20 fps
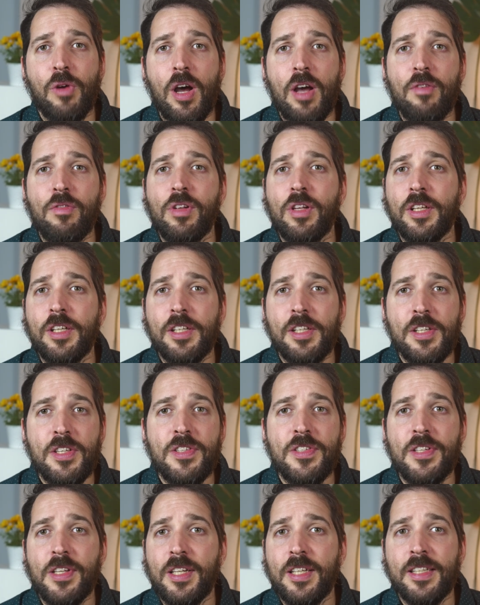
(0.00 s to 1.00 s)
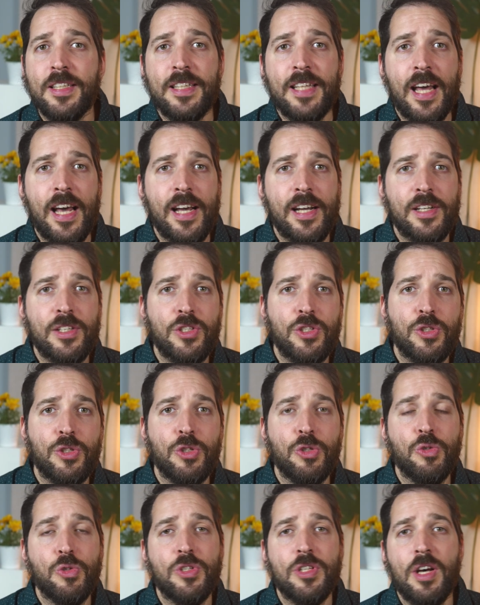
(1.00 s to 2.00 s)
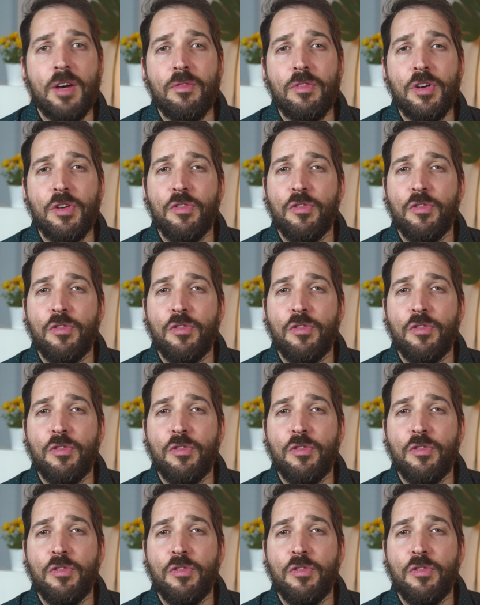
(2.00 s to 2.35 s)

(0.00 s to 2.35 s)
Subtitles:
rival easily DACs to somewhere